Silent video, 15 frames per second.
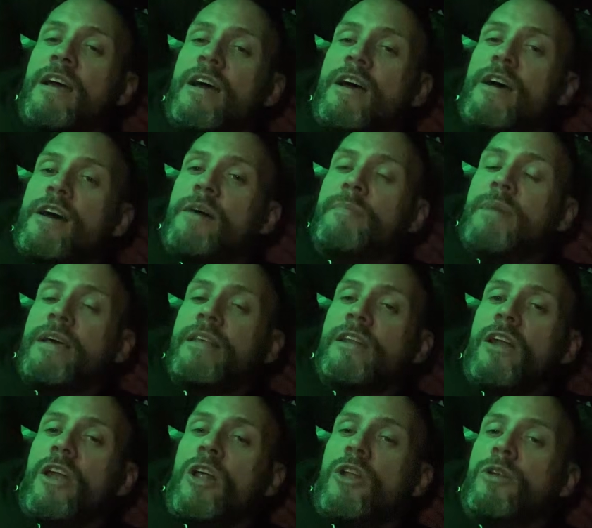and
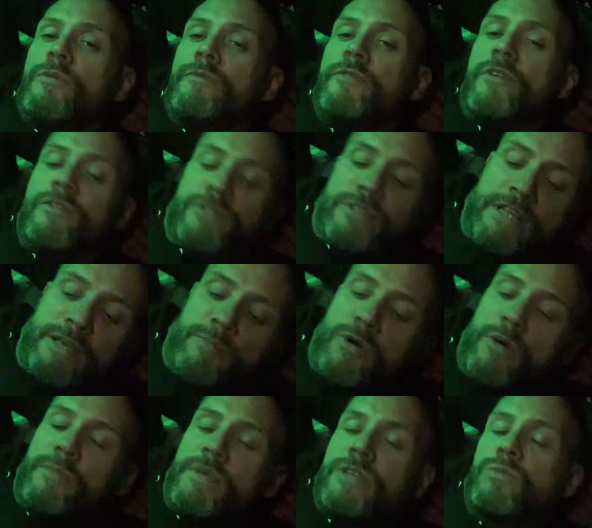I'll obviously
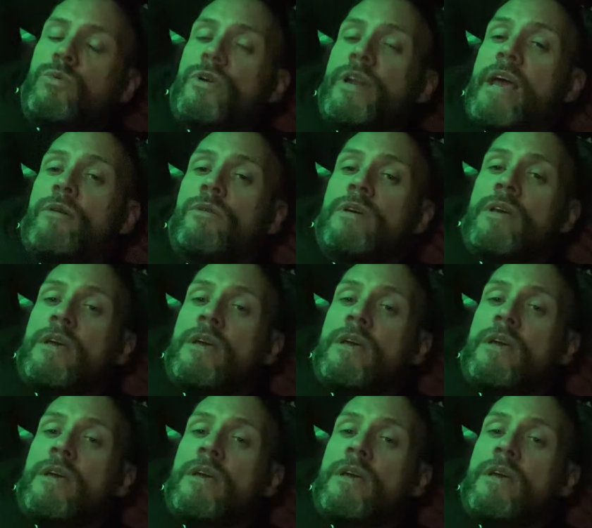pop this one out